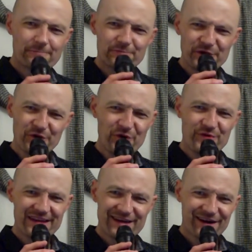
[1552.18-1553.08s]
Do you know who
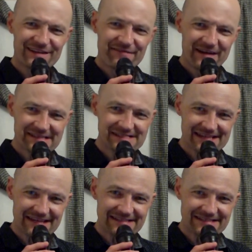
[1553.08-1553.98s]
Iyanla Van
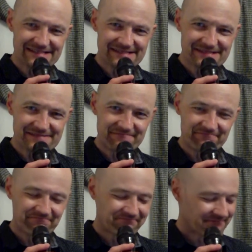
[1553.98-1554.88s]
Zandt is?
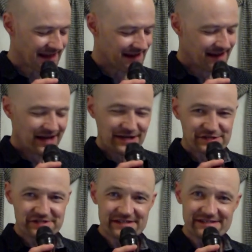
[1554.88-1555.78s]

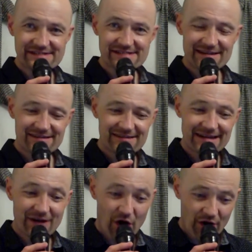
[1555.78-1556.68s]
She is
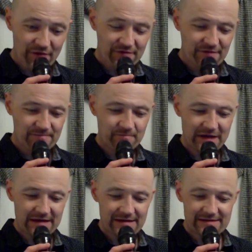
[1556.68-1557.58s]
an author
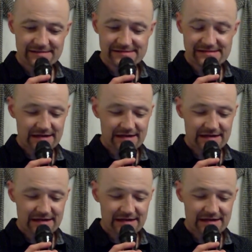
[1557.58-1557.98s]
and